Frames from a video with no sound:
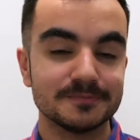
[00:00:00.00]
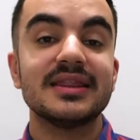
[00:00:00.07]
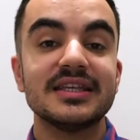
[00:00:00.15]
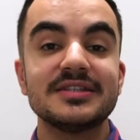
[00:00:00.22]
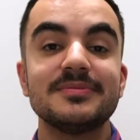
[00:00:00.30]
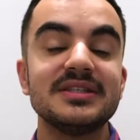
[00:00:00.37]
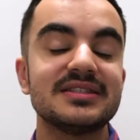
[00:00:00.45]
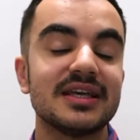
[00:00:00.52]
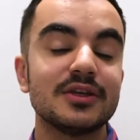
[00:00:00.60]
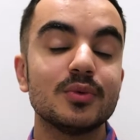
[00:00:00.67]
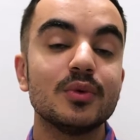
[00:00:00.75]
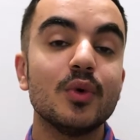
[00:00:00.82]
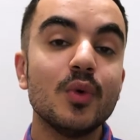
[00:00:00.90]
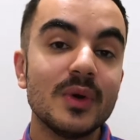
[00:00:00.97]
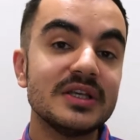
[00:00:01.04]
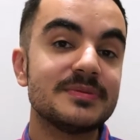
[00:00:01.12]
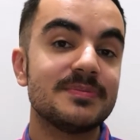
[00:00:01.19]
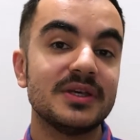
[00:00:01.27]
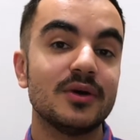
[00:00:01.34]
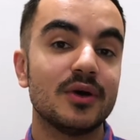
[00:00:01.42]
This means that you will always
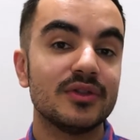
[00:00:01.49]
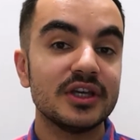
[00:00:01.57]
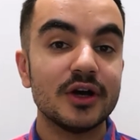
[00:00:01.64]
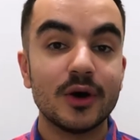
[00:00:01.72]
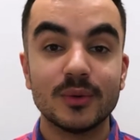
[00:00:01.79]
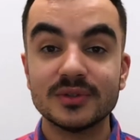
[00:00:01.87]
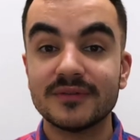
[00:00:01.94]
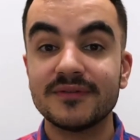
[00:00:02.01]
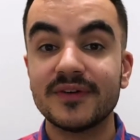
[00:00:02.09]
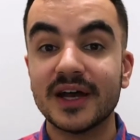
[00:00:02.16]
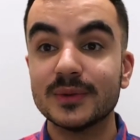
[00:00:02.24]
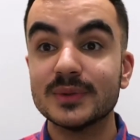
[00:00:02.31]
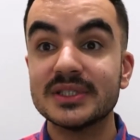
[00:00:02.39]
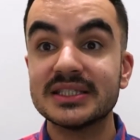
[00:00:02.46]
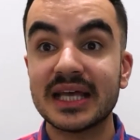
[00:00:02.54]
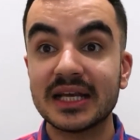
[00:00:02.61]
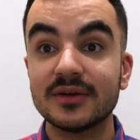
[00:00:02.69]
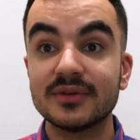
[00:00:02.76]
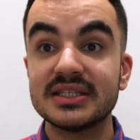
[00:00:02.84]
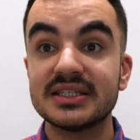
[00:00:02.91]
be on the old final
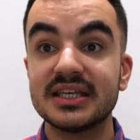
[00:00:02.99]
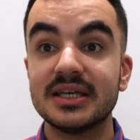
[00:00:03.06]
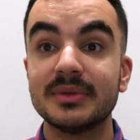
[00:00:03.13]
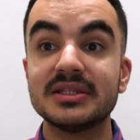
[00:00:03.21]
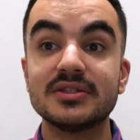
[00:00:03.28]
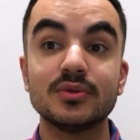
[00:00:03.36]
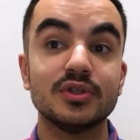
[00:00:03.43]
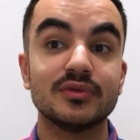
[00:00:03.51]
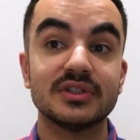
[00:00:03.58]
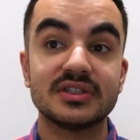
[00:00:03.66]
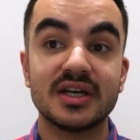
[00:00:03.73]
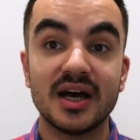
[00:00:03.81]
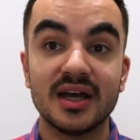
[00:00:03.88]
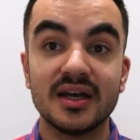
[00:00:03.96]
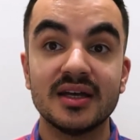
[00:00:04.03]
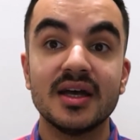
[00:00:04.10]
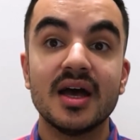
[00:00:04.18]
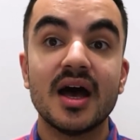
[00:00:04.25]
salary scheme until you retire,